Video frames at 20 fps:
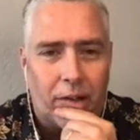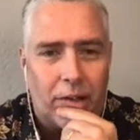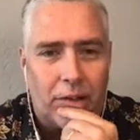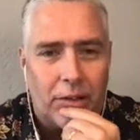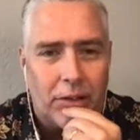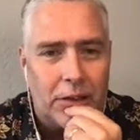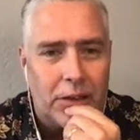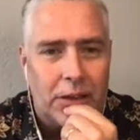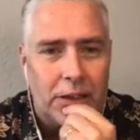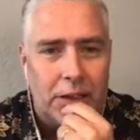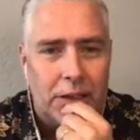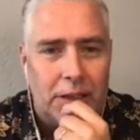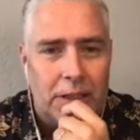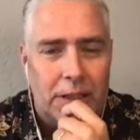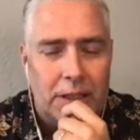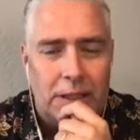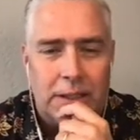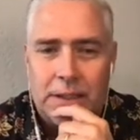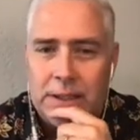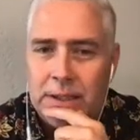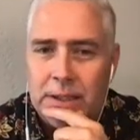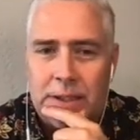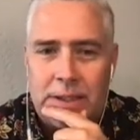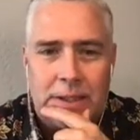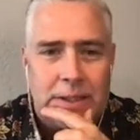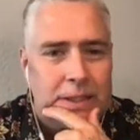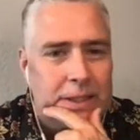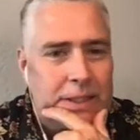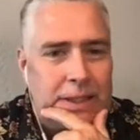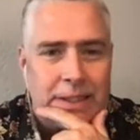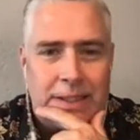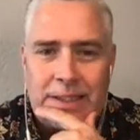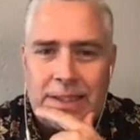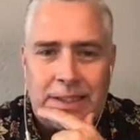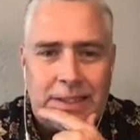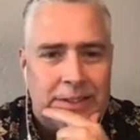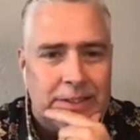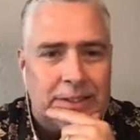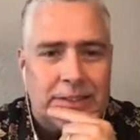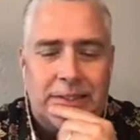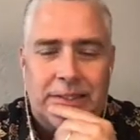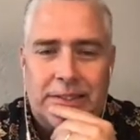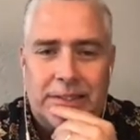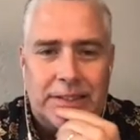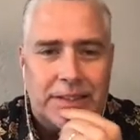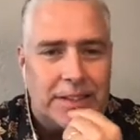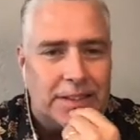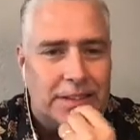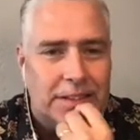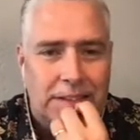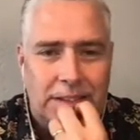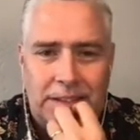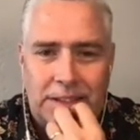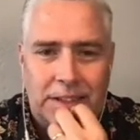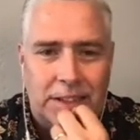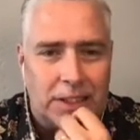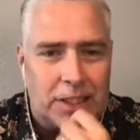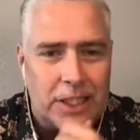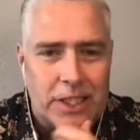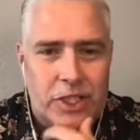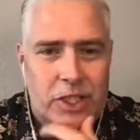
right. to make a Loch Ness type monster, I guess. I don't know.